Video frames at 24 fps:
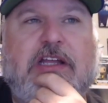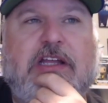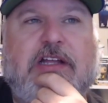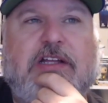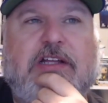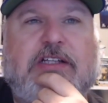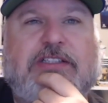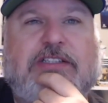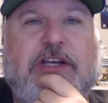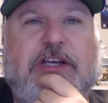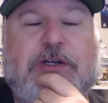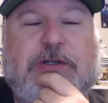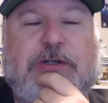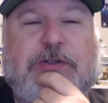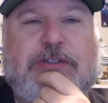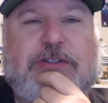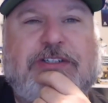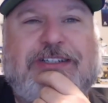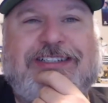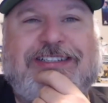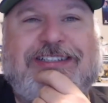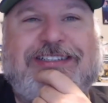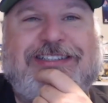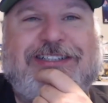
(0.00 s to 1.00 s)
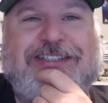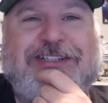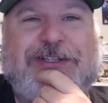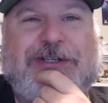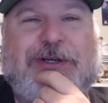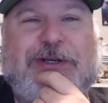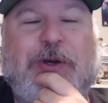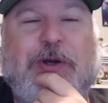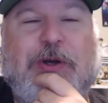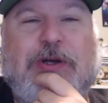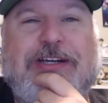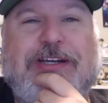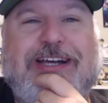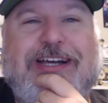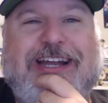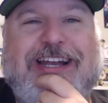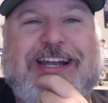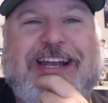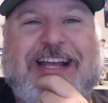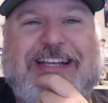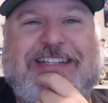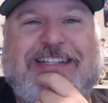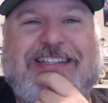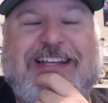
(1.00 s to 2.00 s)
So until
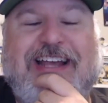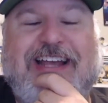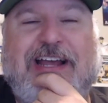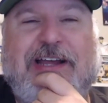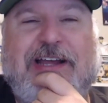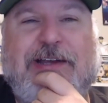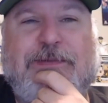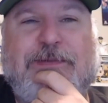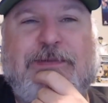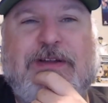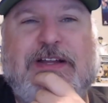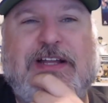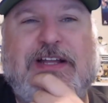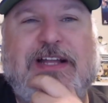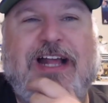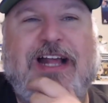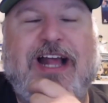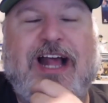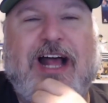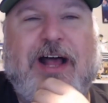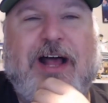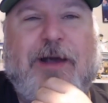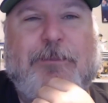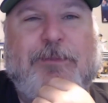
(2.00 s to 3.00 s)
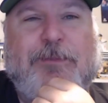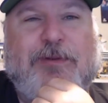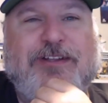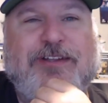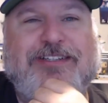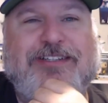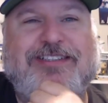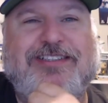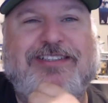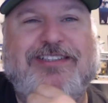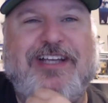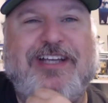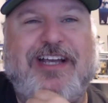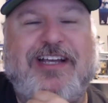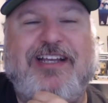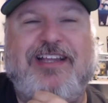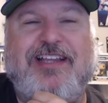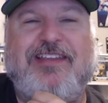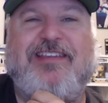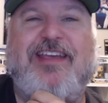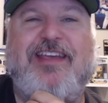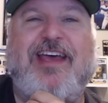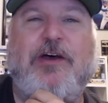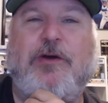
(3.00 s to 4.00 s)
next time, please check
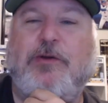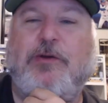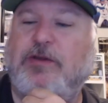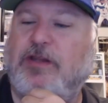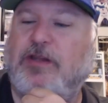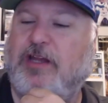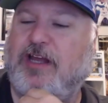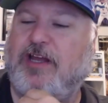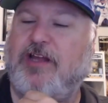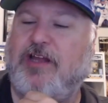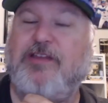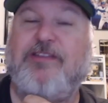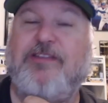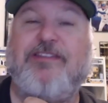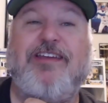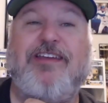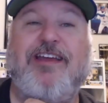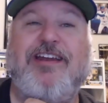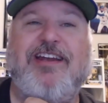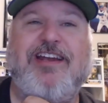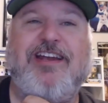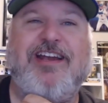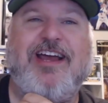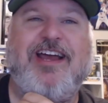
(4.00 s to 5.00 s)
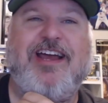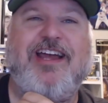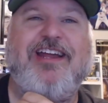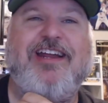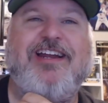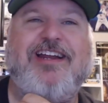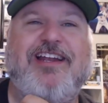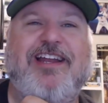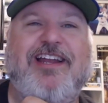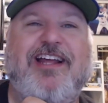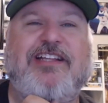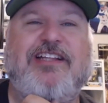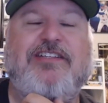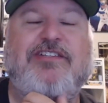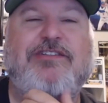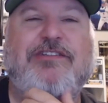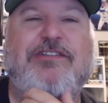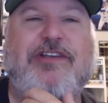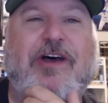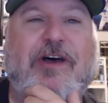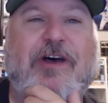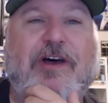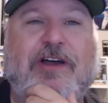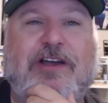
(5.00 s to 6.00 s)
us out on Sunday night. Let's
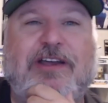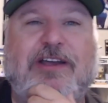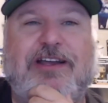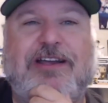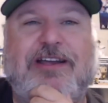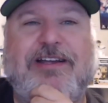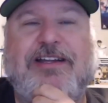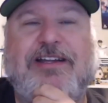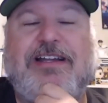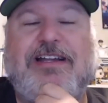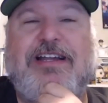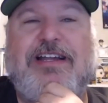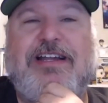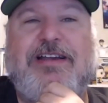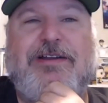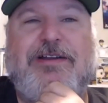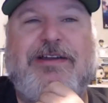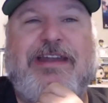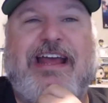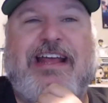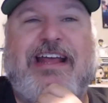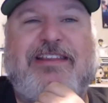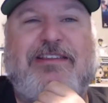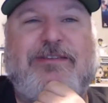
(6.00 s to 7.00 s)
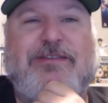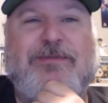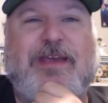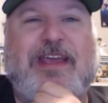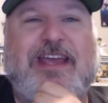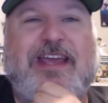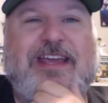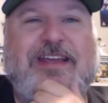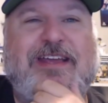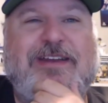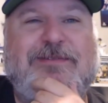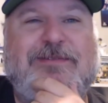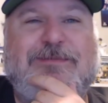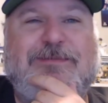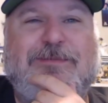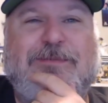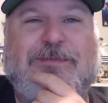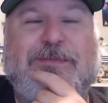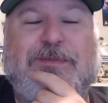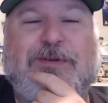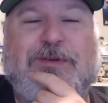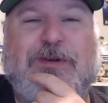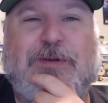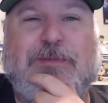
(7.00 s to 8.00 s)
talk. Nats man,
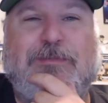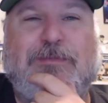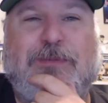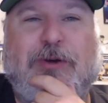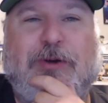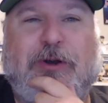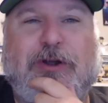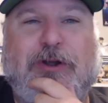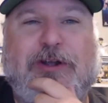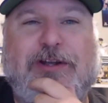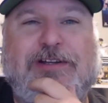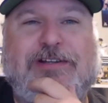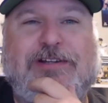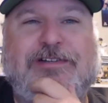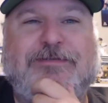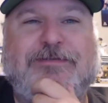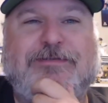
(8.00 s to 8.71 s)
Bart.